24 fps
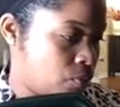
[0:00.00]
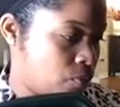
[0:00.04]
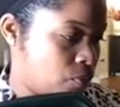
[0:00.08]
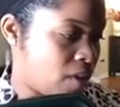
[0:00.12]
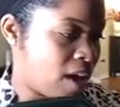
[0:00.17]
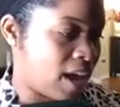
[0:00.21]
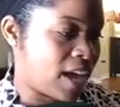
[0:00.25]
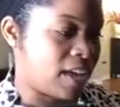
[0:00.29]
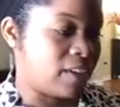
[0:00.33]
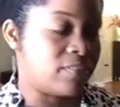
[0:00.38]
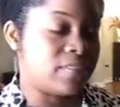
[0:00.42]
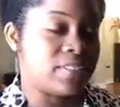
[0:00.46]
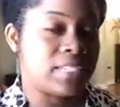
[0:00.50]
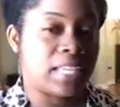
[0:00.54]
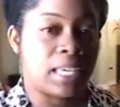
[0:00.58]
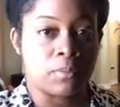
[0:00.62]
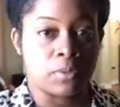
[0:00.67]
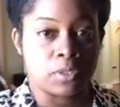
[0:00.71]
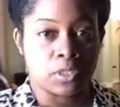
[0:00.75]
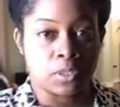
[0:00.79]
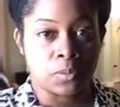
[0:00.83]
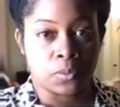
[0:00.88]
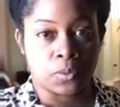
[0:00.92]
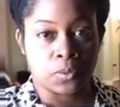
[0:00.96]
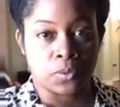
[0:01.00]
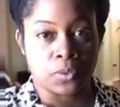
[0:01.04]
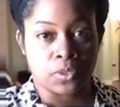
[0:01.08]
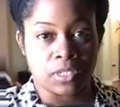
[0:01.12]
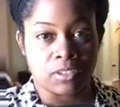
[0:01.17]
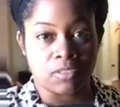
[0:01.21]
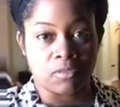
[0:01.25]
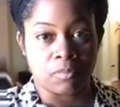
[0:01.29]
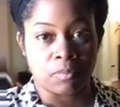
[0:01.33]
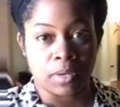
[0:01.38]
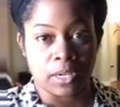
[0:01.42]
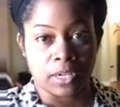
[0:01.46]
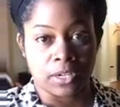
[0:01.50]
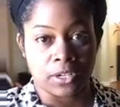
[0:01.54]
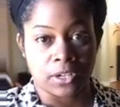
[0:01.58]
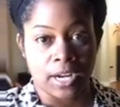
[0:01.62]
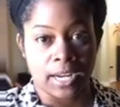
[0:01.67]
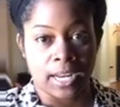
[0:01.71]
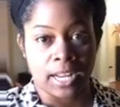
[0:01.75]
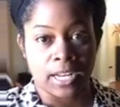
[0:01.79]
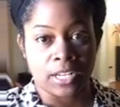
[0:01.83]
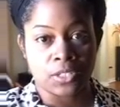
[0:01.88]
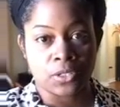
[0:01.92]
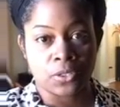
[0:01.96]
5 tablespoons of butter,
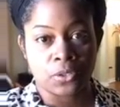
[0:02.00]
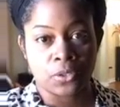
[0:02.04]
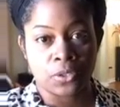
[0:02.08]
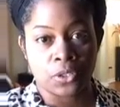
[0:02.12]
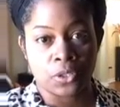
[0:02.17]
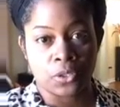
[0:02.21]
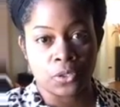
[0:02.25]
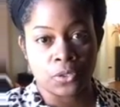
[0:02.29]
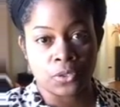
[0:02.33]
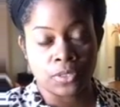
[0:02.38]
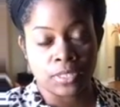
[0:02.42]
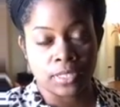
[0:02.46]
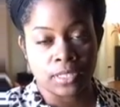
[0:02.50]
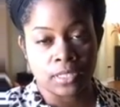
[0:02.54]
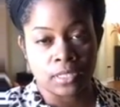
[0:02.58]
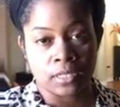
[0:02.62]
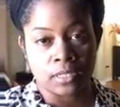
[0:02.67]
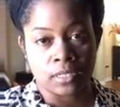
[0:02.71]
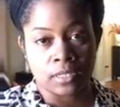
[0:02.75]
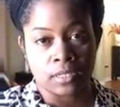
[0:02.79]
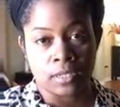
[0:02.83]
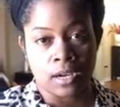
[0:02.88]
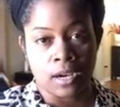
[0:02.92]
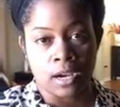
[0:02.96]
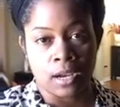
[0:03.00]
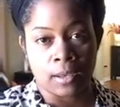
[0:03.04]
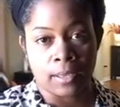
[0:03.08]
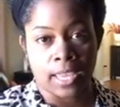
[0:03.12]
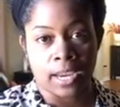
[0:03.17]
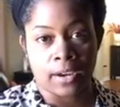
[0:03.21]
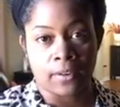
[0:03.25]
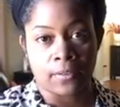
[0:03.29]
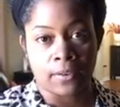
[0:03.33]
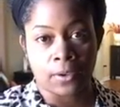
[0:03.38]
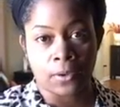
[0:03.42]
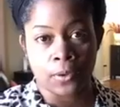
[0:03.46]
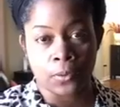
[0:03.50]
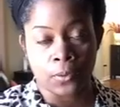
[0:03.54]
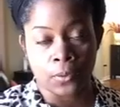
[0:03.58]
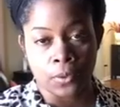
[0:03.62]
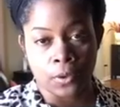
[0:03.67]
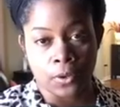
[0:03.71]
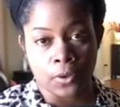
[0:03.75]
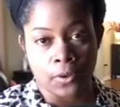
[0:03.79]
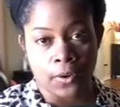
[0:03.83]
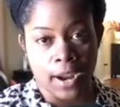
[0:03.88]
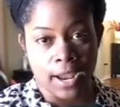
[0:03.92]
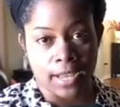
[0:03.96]
and I do use the
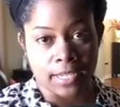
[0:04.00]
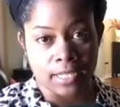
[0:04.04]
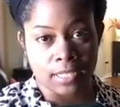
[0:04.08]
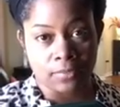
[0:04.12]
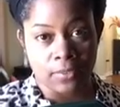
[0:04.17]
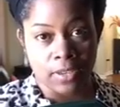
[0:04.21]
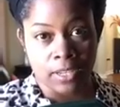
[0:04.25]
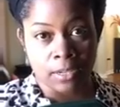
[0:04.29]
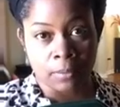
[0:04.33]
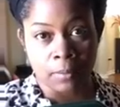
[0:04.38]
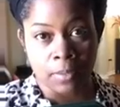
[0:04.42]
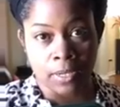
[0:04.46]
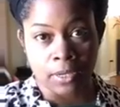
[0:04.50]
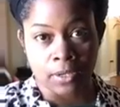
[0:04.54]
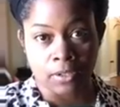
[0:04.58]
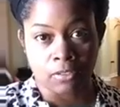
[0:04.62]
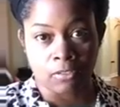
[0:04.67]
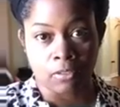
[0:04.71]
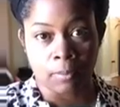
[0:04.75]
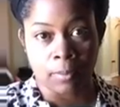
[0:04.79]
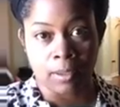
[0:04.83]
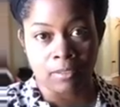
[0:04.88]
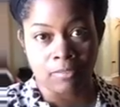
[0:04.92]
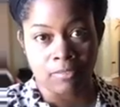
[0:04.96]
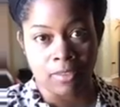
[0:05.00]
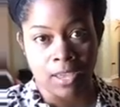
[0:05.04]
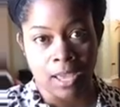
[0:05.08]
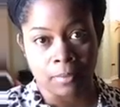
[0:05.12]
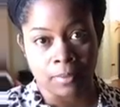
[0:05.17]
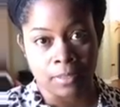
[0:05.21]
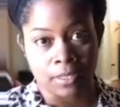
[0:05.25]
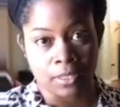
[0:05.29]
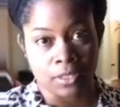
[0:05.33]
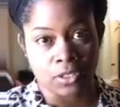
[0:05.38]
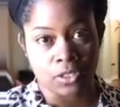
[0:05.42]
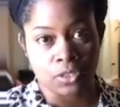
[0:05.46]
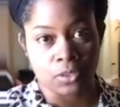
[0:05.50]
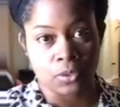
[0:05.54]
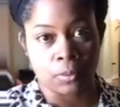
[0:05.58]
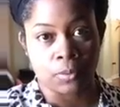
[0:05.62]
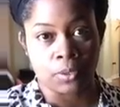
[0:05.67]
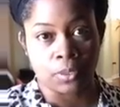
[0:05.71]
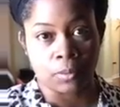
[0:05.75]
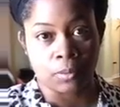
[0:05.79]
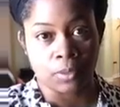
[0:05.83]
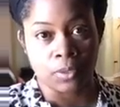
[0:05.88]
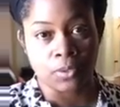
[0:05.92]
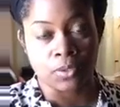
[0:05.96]
Kerrygold grass-fed butter for my family, so I'm
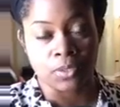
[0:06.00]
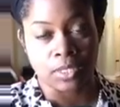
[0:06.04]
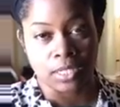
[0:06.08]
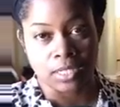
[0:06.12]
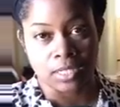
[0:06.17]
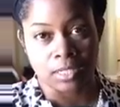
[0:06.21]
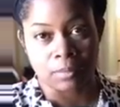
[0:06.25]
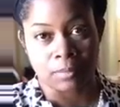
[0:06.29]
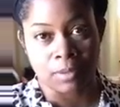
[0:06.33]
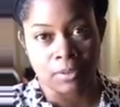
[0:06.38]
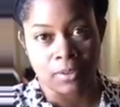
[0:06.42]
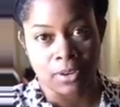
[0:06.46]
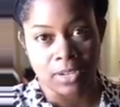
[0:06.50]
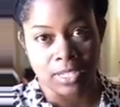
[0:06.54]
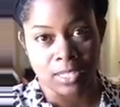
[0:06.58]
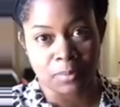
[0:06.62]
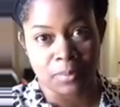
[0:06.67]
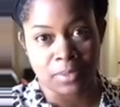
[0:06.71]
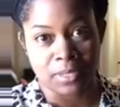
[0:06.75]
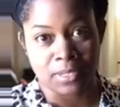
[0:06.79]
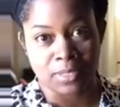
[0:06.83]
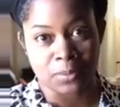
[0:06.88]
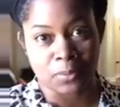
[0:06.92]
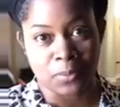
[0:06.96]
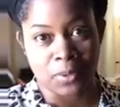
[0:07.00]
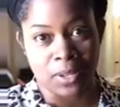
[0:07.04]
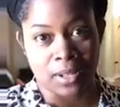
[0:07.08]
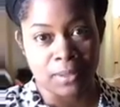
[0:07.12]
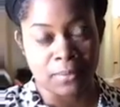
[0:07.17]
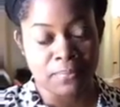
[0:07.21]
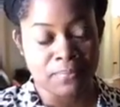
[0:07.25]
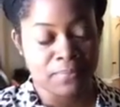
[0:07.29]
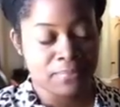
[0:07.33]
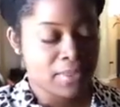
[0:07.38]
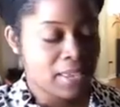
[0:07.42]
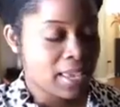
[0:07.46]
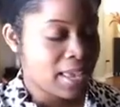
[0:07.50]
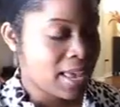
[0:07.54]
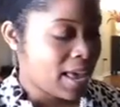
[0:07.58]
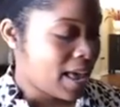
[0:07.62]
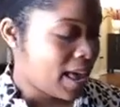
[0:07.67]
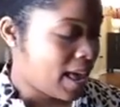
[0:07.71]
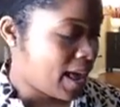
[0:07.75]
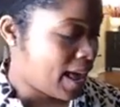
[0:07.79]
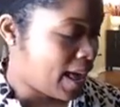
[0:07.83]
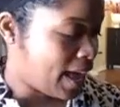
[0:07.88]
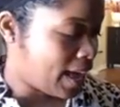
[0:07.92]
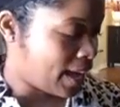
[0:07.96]
going to be using this in my recipe as well.
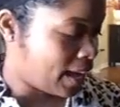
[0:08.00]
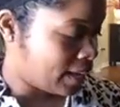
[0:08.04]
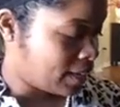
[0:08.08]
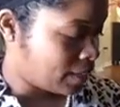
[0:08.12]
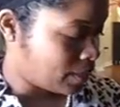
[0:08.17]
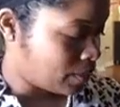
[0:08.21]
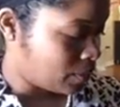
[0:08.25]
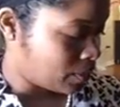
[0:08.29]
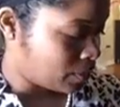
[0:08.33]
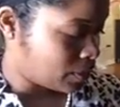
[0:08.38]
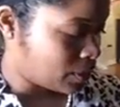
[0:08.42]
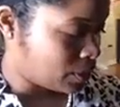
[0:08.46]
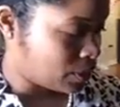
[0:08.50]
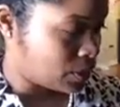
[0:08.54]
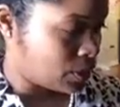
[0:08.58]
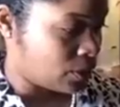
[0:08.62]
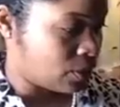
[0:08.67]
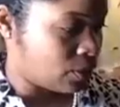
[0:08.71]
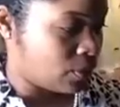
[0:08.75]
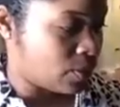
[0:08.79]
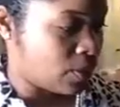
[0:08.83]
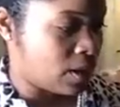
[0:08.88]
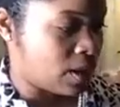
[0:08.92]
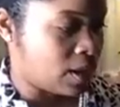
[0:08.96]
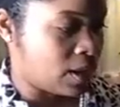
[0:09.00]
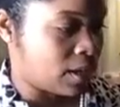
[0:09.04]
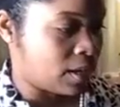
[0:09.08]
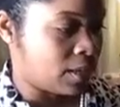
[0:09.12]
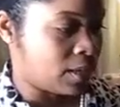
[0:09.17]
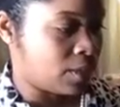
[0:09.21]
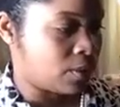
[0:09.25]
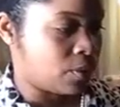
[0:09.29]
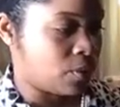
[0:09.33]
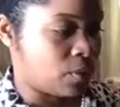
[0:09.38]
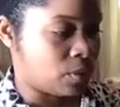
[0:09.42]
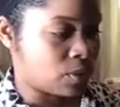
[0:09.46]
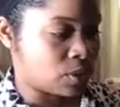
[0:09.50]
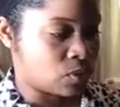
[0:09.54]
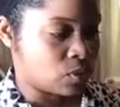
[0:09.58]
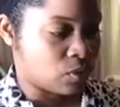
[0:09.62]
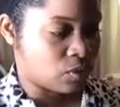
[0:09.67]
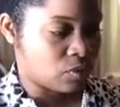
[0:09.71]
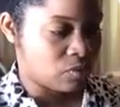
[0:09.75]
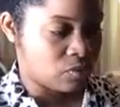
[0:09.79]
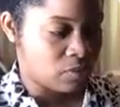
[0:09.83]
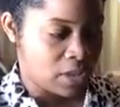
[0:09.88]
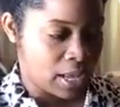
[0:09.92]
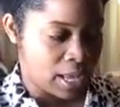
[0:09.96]
And also it calls for
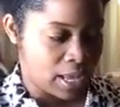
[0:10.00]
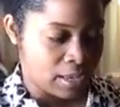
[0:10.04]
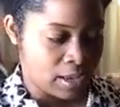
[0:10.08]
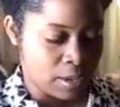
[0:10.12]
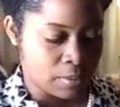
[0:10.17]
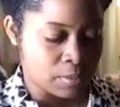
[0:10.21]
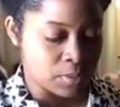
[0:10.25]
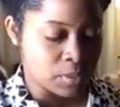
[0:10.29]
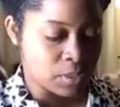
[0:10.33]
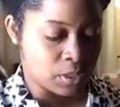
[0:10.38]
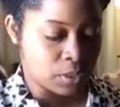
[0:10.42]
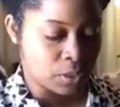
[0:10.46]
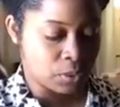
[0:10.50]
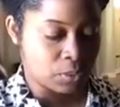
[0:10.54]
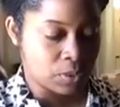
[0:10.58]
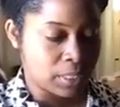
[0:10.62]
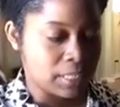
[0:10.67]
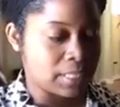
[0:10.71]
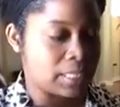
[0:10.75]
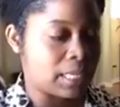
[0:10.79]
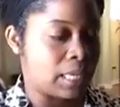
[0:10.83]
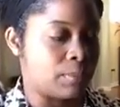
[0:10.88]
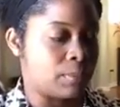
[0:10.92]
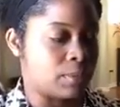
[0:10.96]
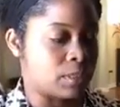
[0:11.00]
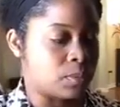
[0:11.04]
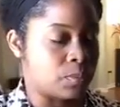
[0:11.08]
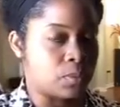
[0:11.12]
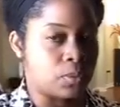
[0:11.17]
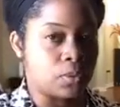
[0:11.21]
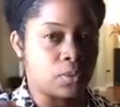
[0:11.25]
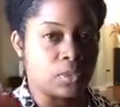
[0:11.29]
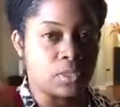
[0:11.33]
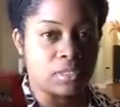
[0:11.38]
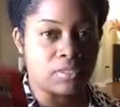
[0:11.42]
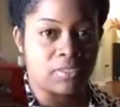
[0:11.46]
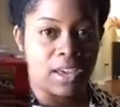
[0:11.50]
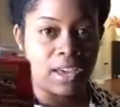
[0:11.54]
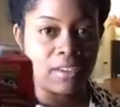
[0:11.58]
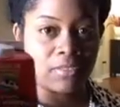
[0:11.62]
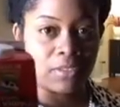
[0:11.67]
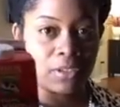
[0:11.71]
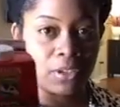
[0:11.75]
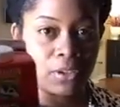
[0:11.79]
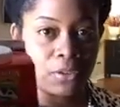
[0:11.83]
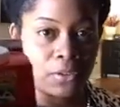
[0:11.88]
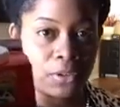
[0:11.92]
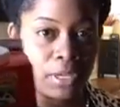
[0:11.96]
3 tablespoons of
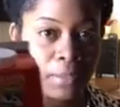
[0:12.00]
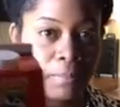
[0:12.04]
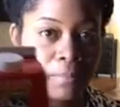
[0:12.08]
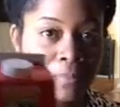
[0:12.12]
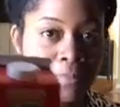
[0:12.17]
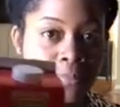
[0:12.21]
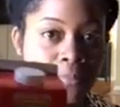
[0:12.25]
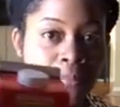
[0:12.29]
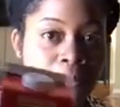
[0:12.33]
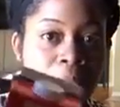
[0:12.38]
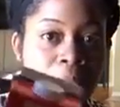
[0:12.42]
heavy cream.